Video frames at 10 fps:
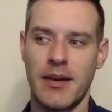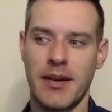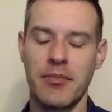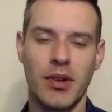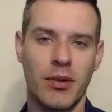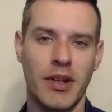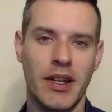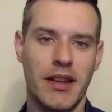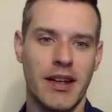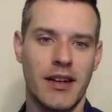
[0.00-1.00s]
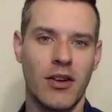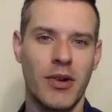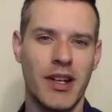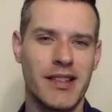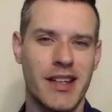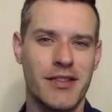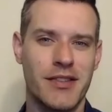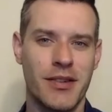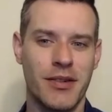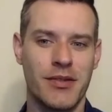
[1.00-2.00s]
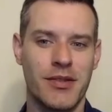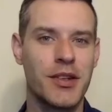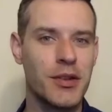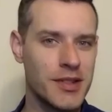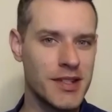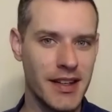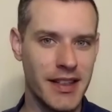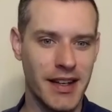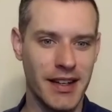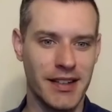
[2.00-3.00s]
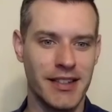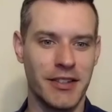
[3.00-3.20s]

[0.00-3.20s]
employee that always says those cutesy things,